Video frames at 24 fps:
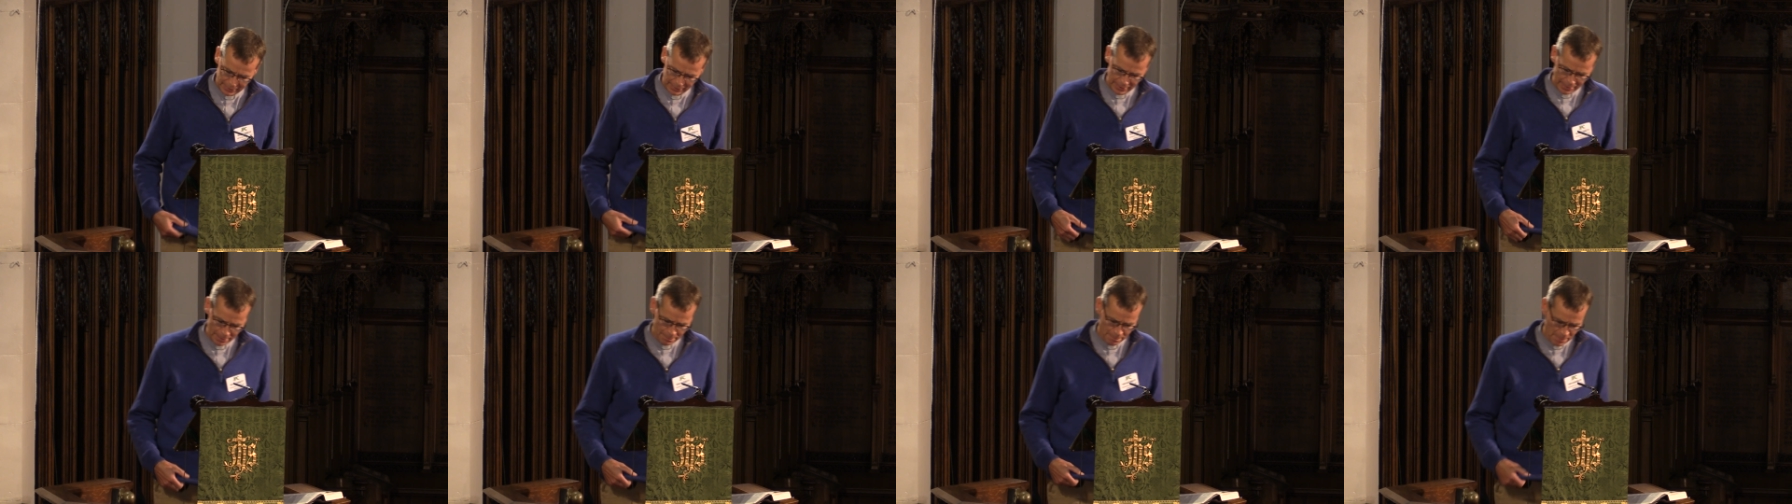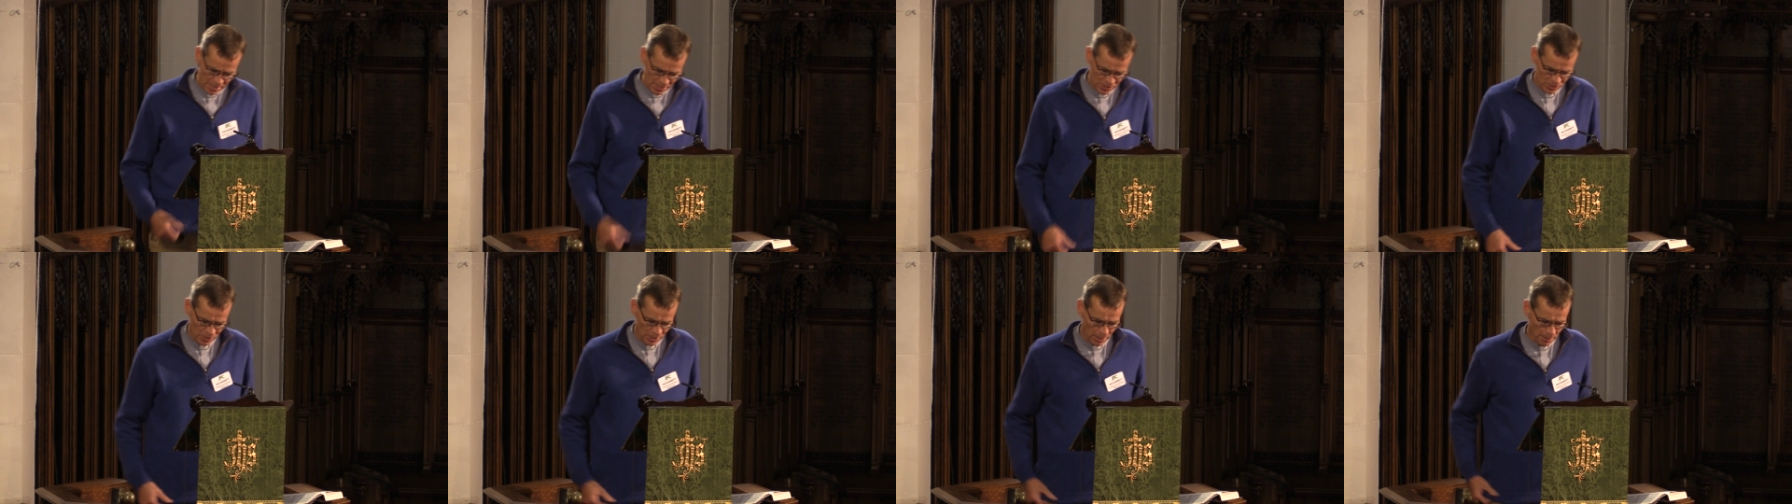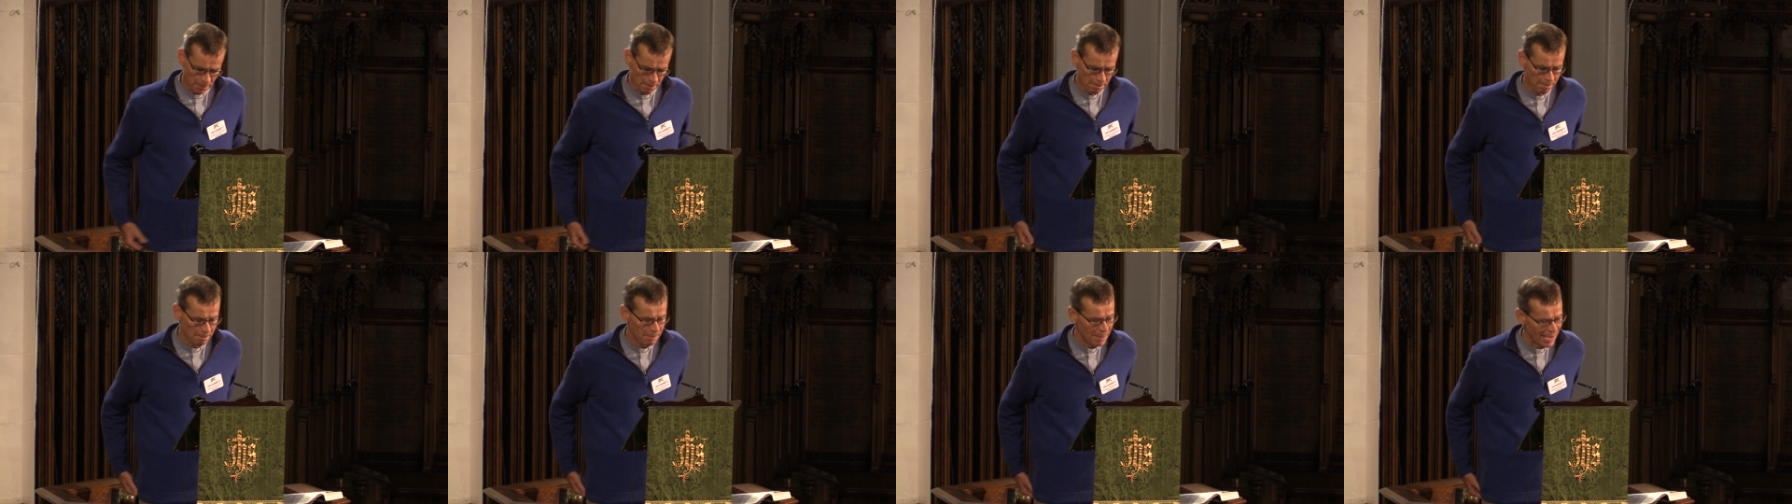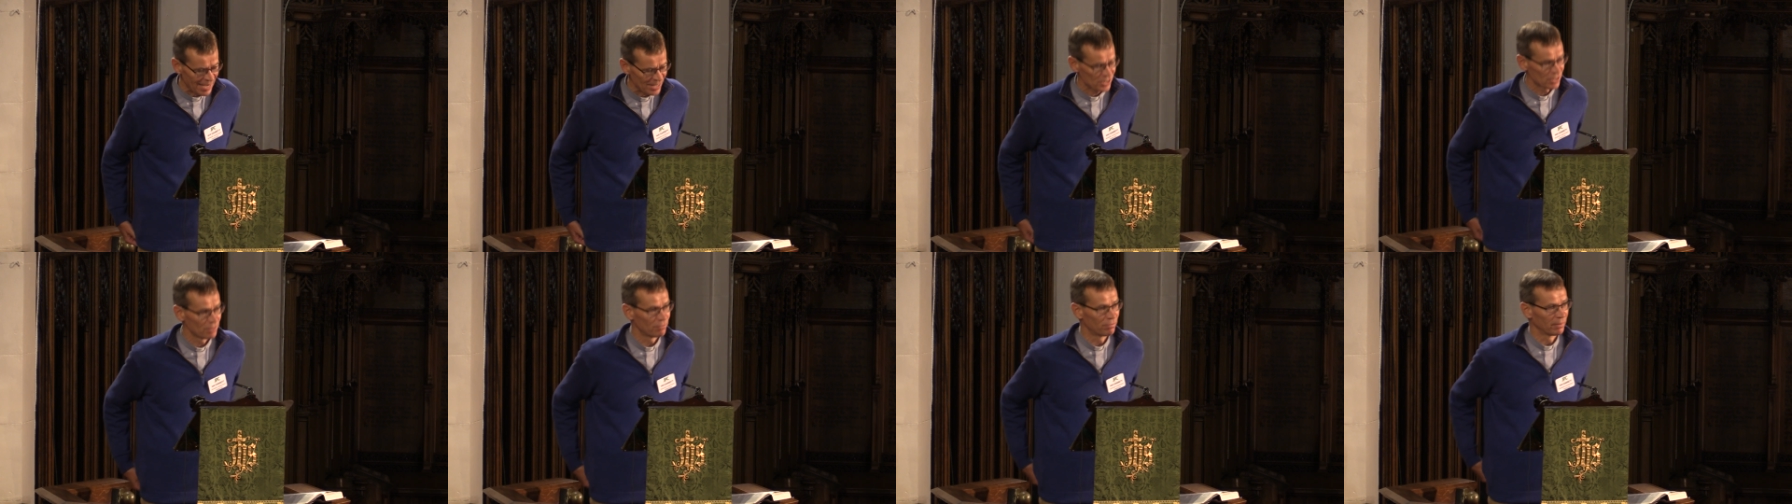He messed up
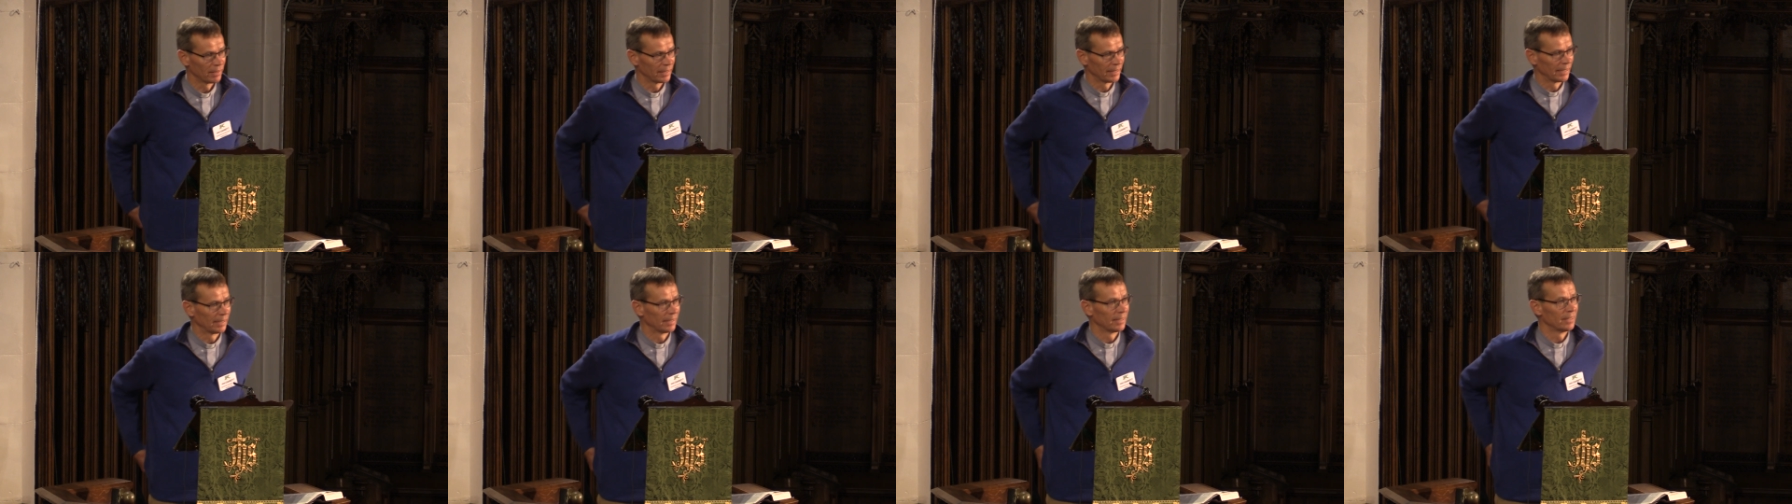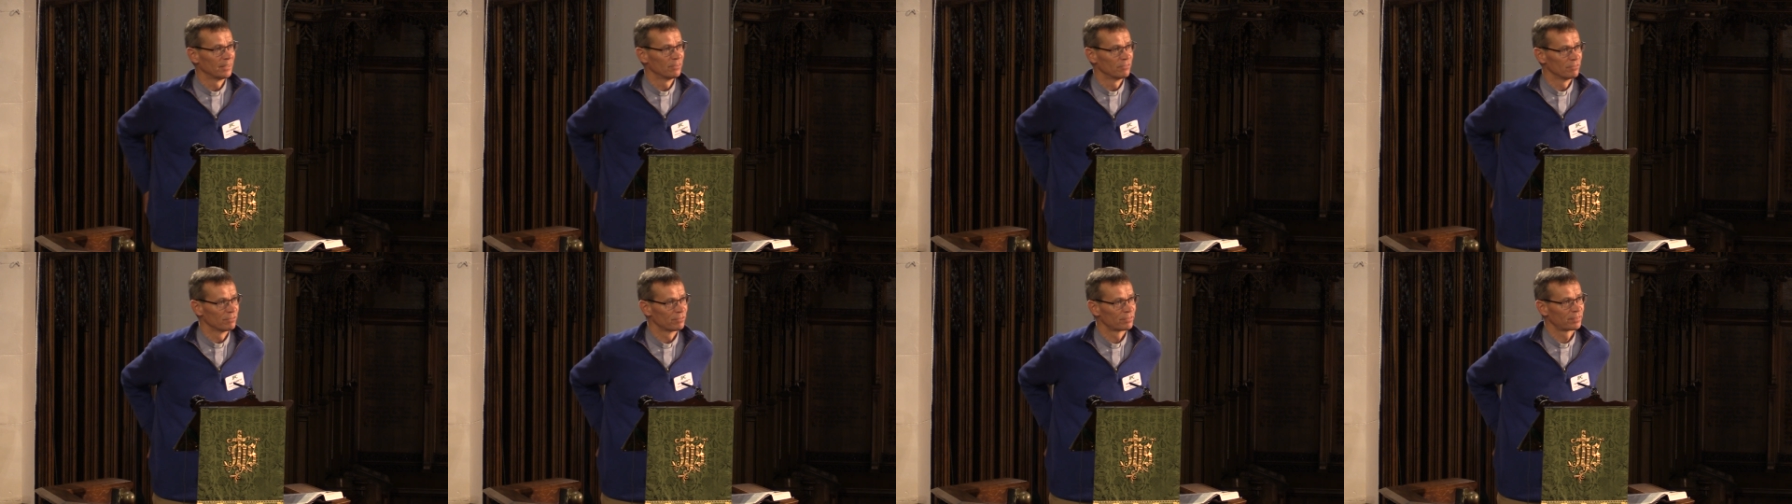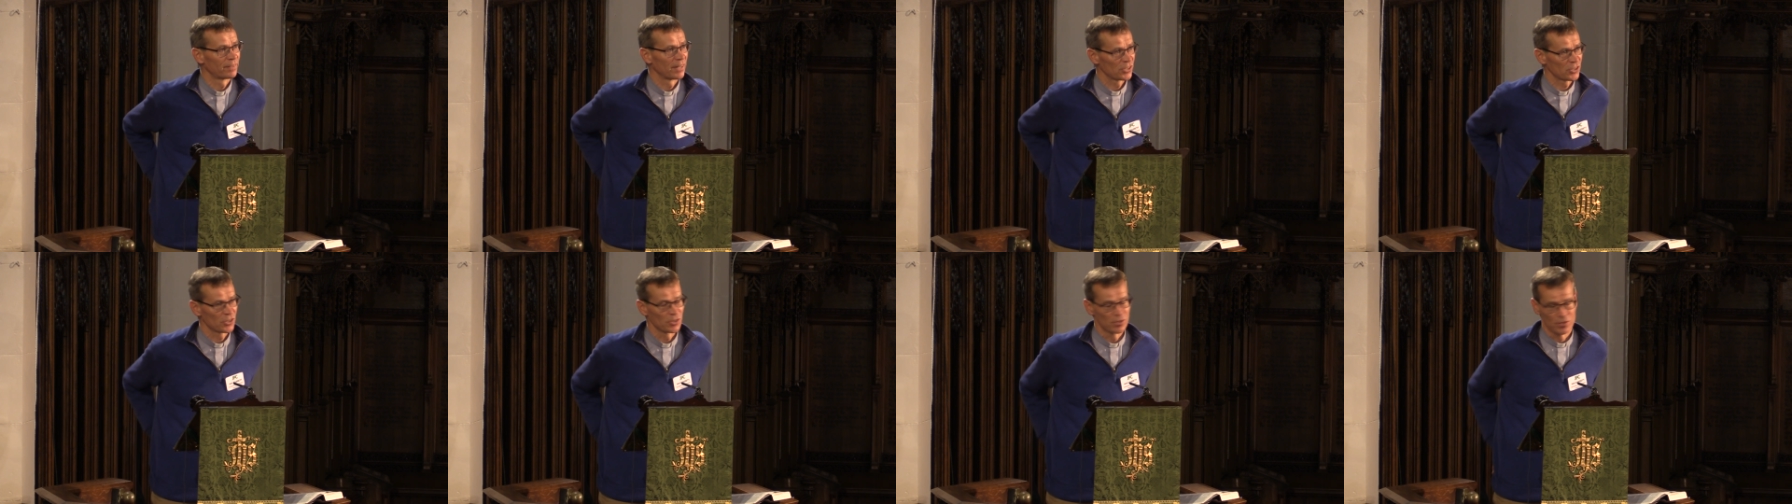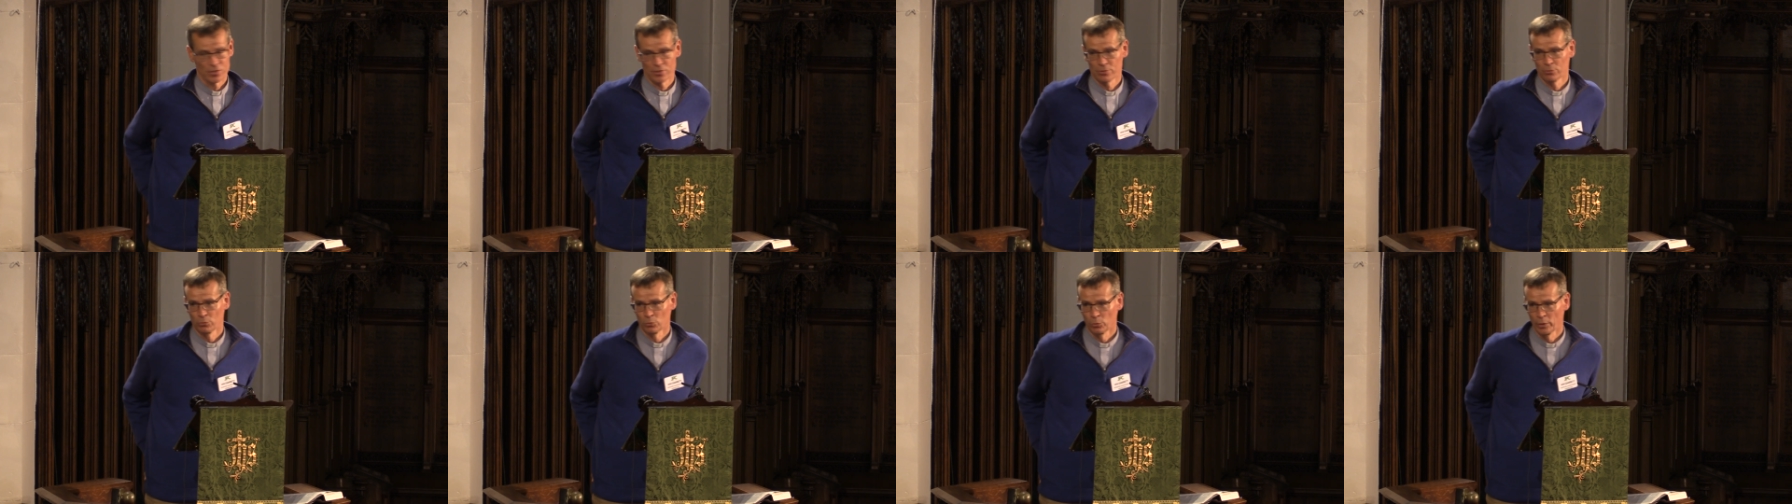massively in
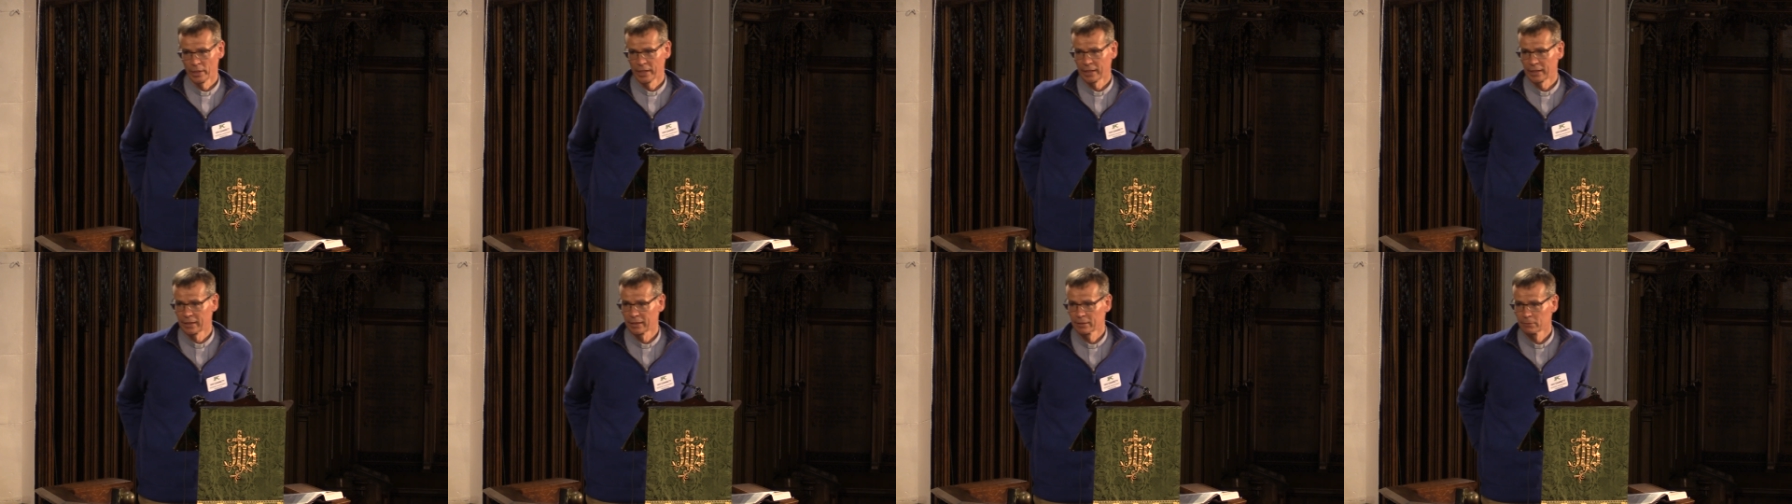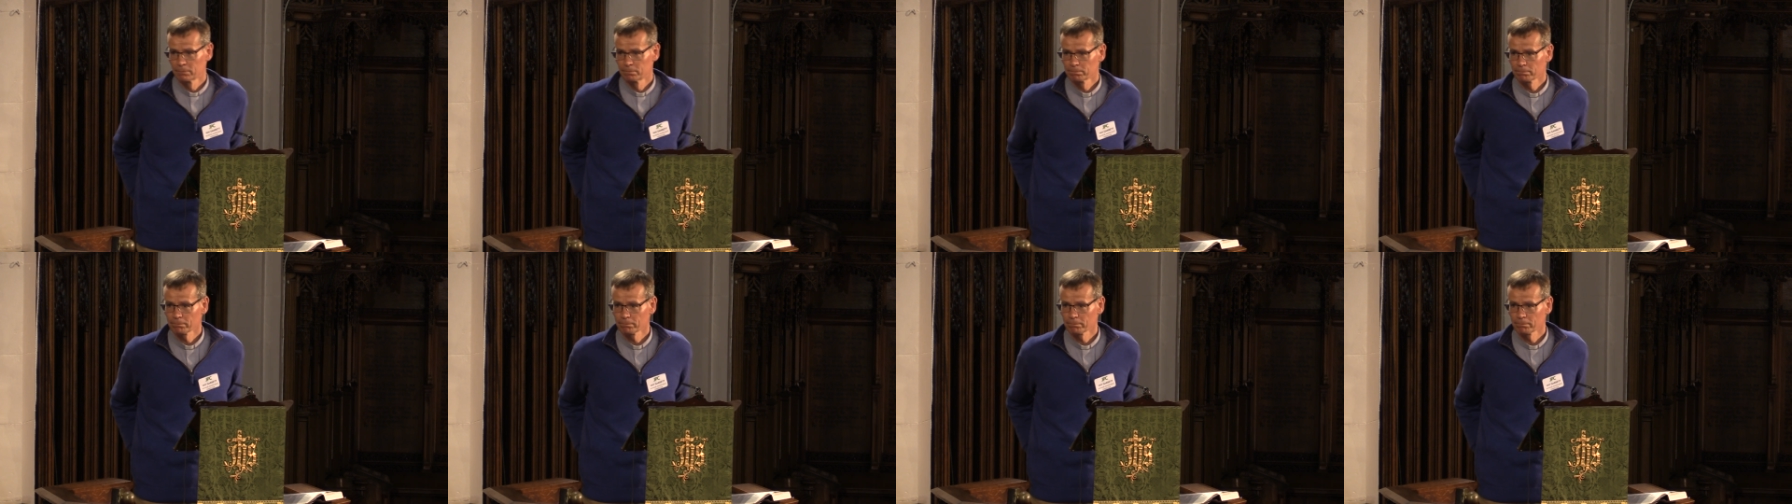Freshers Week.